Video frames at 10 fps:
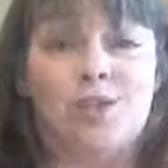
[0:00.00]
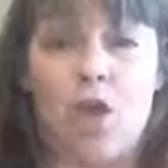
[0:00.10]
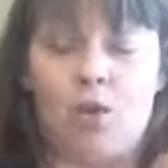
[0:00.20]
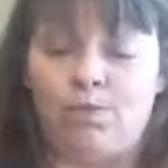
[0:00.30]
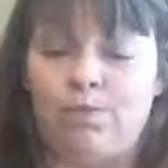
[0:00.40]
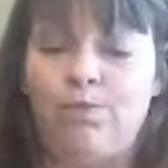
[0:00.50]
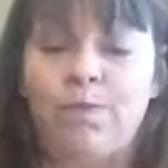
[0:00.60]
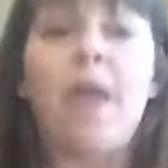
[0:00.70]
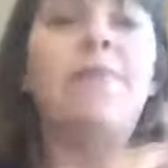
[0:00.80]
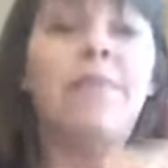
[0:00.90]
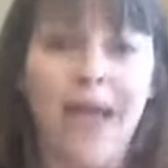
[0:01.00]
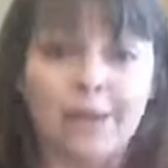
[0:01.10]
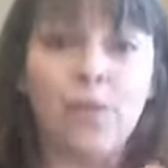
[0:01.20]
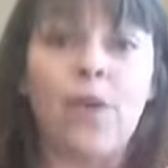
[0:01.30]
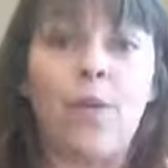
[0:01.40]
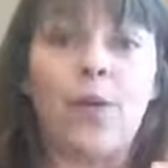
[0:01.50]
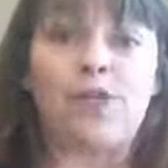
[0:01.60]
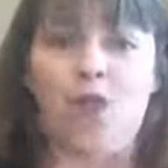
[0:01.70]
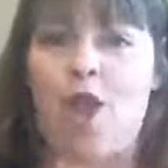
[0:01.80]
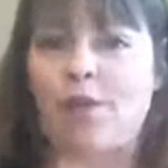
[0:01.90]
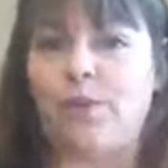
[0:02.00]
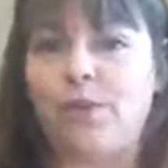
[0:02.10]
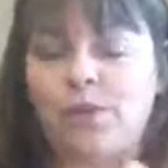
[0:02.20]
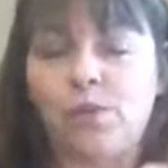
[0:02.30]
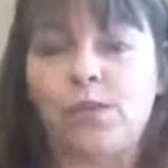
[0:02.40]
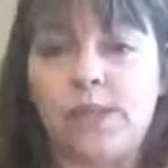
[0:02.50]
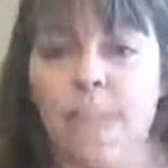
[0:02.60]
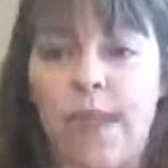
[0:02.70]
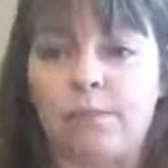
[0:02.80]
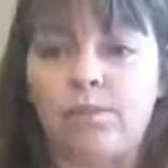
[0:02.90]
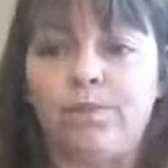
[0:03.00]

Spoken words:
So that's what I want to talk with you today.